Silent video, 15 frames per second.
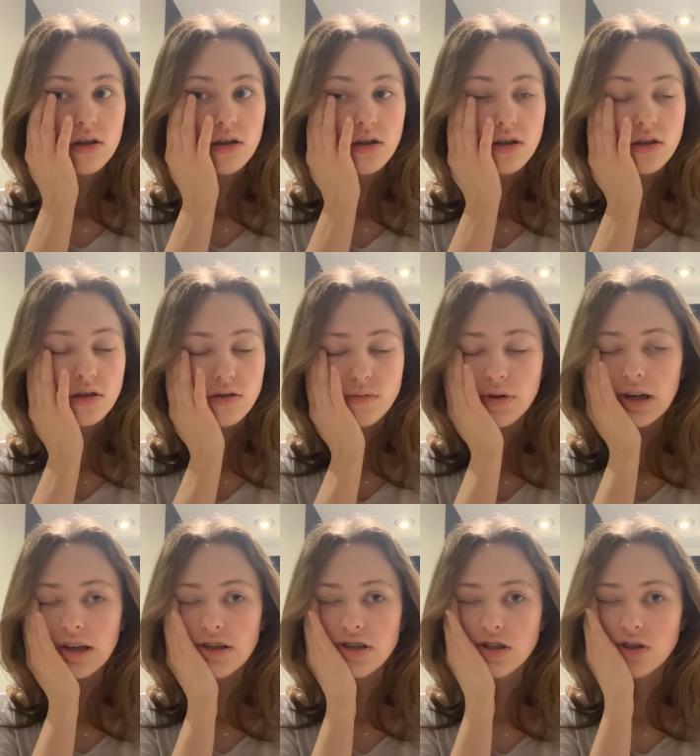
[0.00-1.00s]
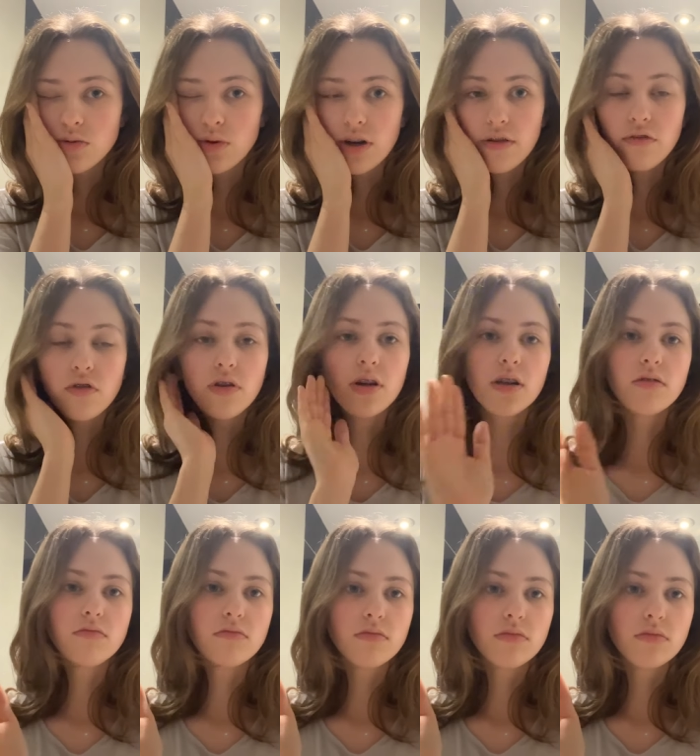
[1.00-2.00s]
into my lessons whenever it
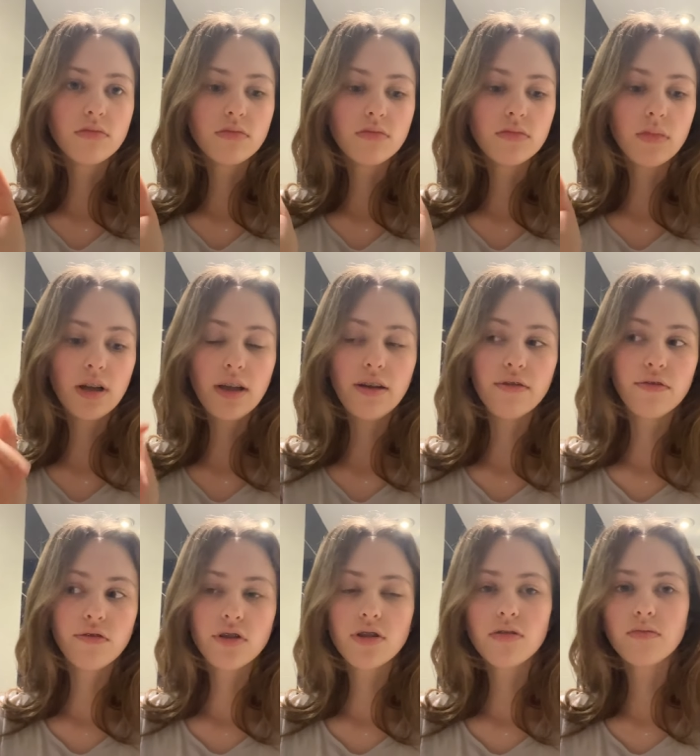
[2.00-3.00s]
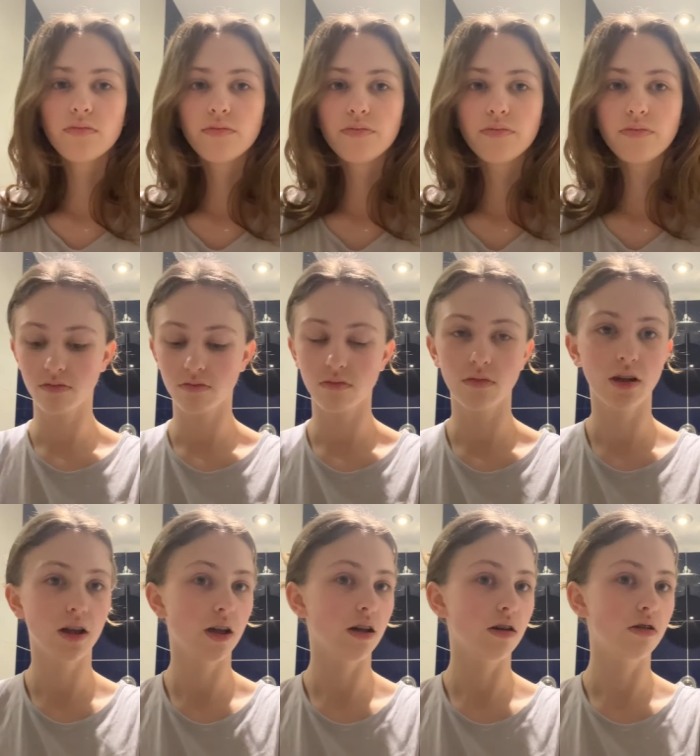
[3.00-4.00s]
leaves. I
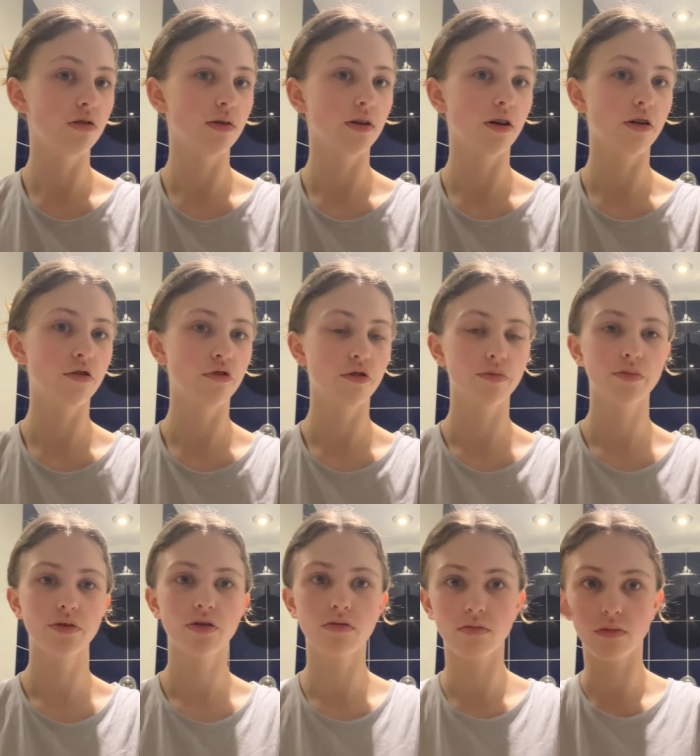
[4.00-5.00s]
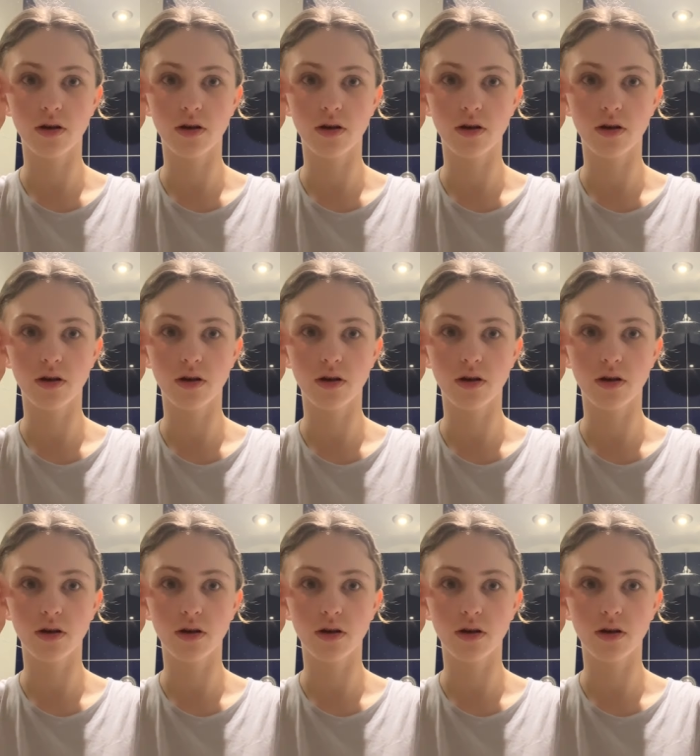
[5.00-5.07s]
hate doing eye drops.